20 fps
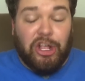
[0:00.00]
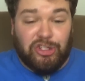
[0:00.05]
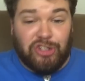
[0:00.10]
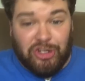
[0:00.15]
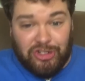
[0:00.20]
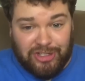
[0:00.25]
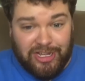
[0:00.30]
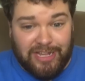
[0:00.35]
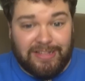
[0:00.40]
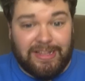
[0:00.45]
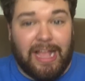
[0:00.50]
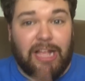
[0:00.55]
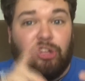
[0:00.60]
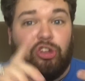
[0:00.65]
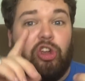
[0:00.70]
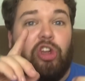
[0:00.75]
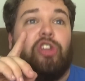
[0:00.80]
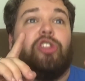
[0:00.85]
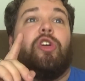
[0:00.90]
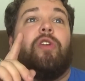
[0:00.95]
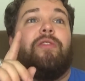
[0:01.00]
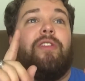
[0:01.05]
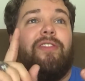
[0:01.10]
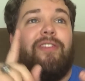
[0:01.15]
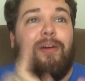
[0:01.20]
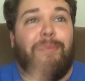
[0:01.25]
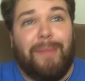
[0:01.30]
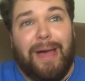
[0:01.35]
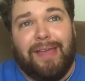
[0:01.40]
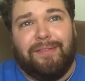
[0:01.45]
just as I took it over
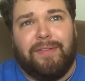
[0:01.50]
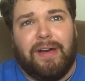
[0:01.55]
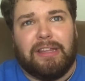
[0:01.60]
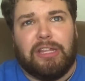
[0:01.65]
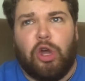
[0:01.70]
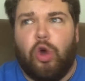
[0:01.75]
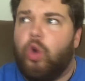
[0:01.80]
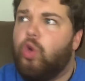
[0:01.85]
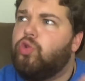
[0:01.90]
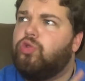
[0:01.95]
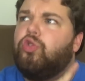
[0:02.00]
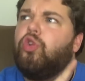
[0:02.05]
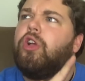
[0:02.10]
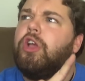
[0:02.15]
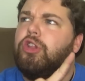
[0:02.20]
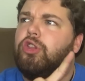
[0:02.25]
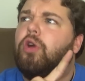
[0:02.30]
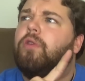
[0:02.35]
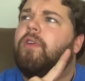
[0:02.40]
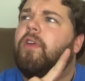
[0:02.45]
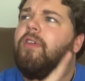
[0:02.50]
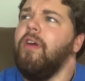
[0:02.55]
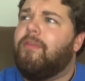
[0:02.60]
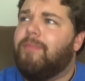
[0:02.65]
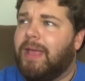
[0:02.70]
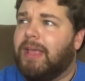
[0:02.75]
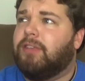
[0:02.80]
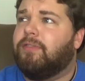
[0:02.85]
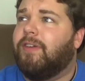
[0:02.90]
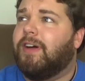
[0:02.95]
from my father, who took it over from
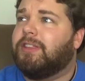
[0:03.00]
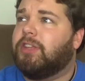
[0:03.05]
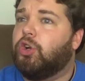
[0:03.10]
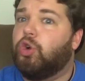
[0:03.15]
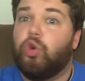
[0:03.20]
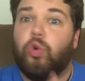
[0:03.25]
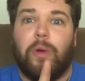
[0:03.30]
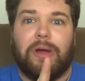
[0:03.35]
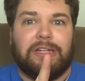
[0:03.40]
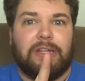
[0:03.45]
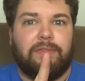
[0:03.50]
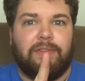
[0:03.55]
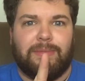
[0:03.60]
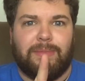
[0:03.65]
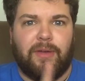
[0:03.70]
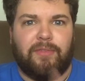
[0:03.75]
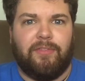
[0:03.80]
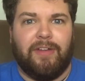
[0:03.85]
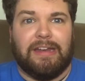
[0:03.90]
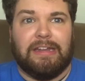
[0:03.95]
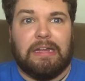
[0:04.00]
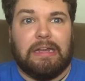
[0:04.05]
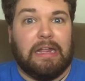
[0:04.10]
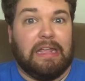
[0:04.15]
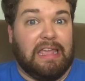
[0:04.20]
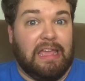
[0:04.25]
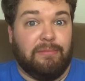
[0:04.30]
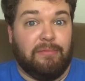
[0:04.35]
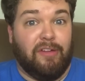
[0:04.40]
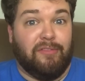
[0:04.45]
his father, who won it from a friend in a
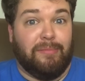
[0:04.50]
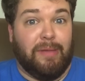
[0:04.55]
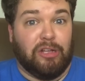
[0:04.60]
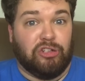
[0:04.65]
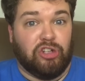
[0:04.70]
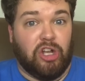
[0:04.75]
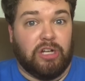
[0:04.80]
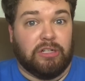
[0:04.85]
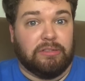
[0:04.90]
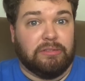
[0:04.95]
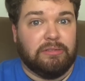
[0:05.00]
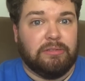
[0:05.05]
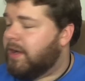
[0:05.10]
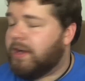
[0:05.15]
game of mahjong.